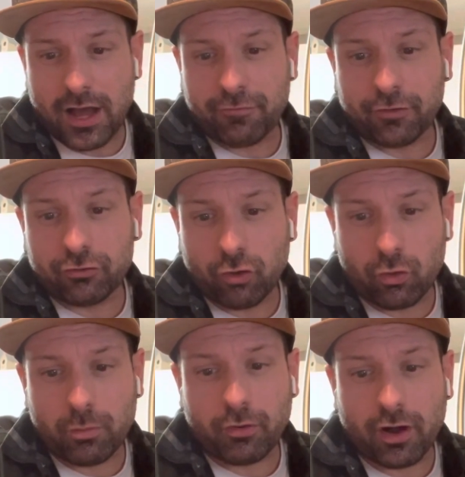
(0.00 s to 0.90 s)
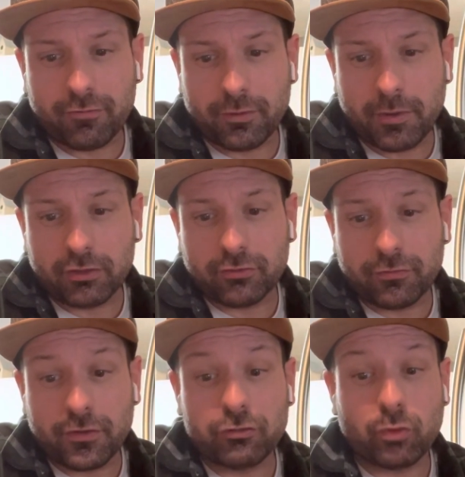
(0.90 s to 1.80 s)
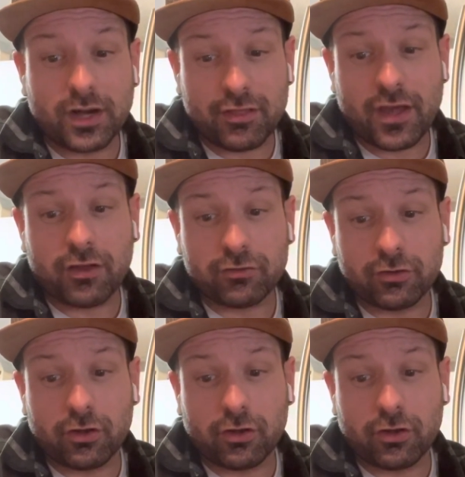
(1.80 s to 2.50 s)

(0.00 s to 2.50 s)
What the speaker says: for a total profit amount of $20,000,